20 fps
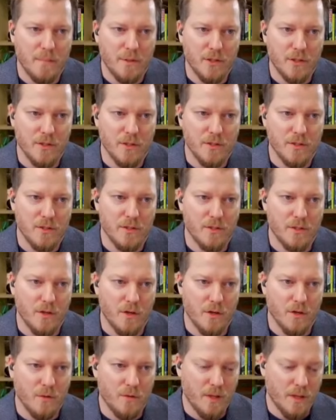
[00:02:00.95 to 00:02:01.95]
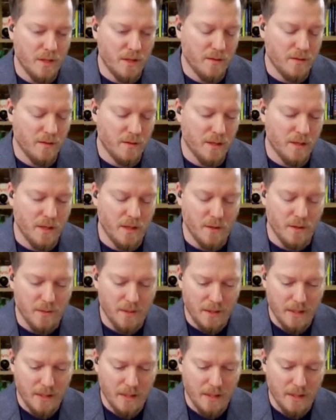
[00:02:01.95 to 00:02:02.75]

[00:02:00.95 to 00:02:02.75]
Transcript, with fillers: ambitions. So the, the you know